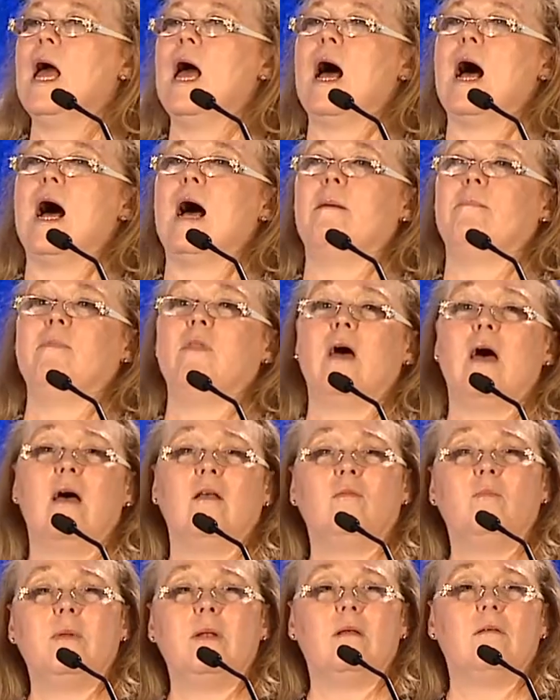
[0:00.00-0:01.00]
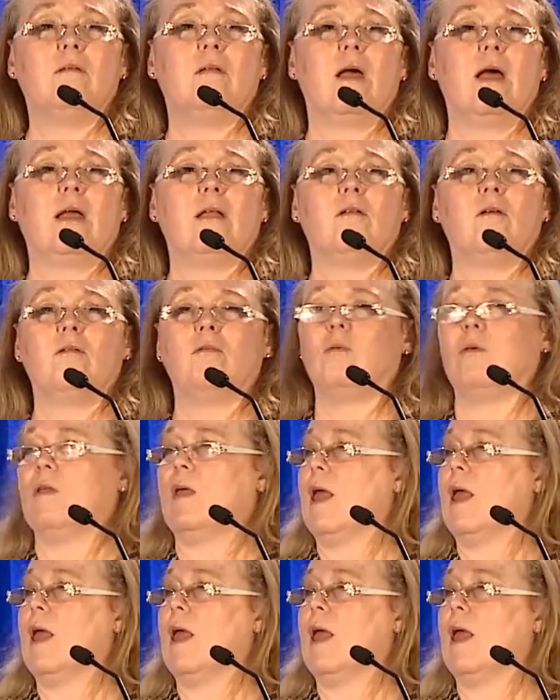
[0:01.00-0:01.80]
The husband is diagnosed with